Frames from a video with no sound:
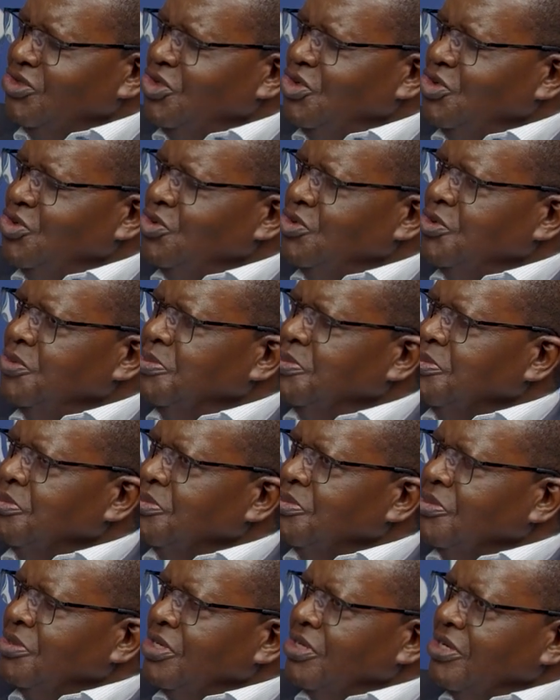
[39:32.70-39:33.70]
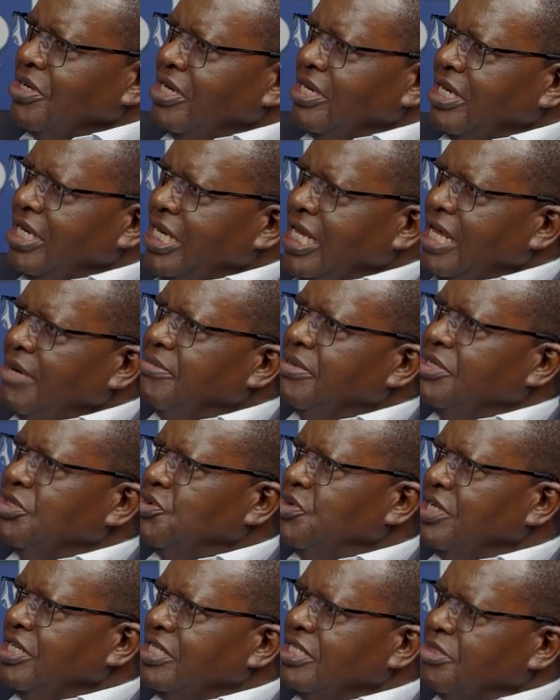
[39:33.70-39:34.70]
to labor
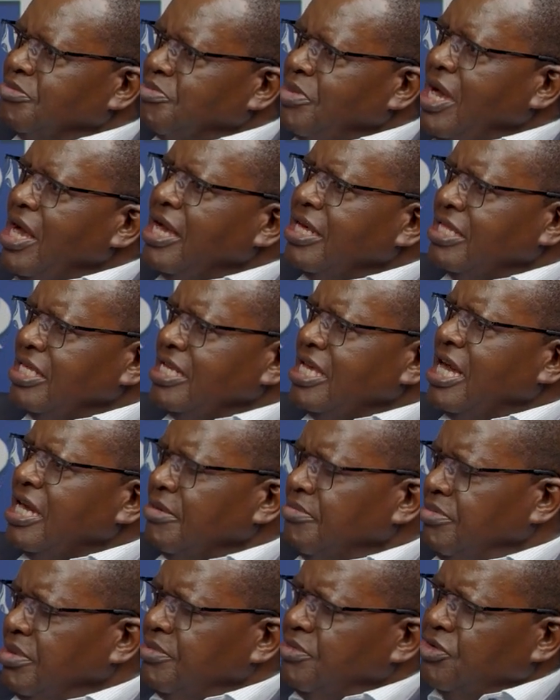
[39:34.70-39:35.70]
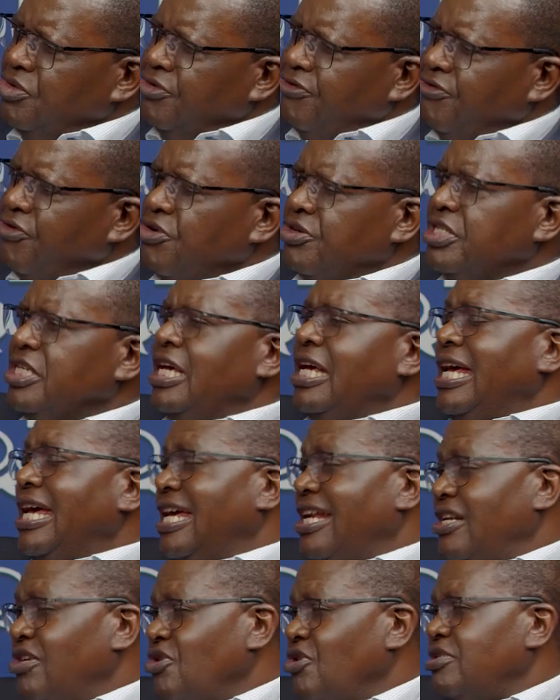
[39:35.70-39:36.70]
to inspire the young people to vote
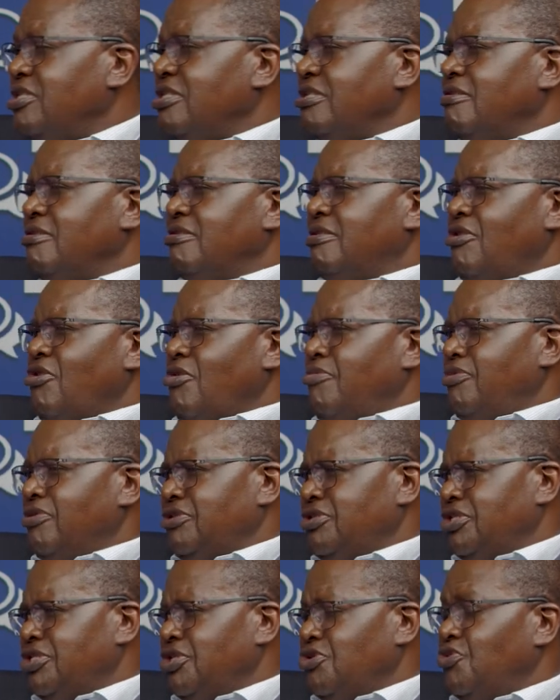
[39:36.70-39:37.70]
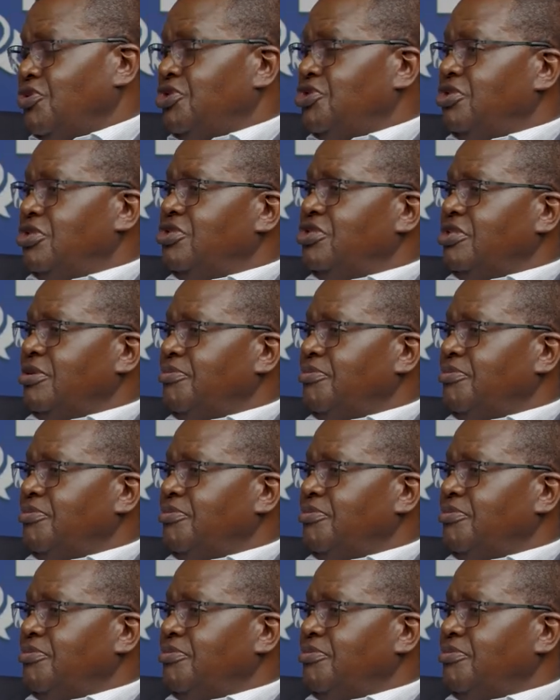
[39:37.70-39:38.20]
and not the opposition, which is